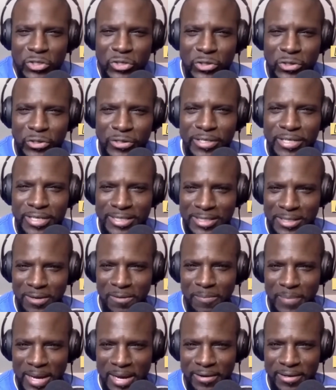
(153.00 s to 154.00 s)
goodness
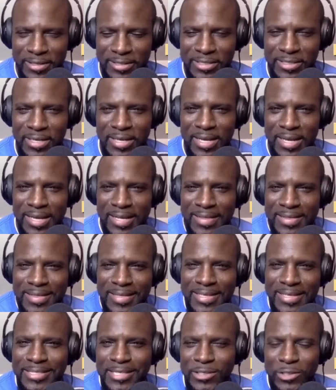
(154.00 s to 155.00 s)
about us.
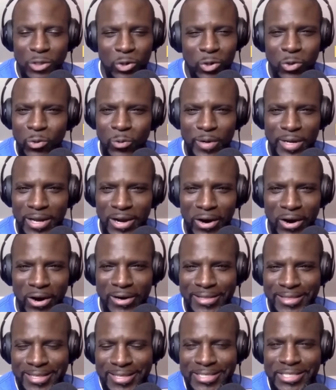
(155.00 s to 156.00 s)
This is who we
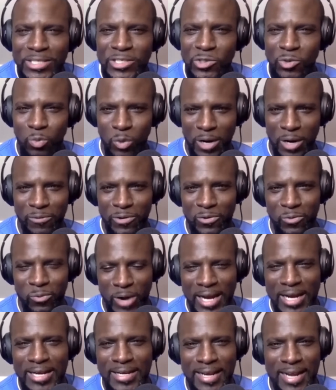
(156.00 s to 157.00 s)
are. This is what we're
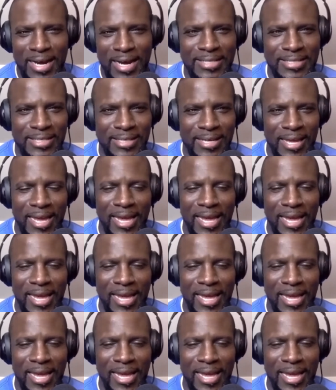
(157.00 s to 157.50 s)
recognizing.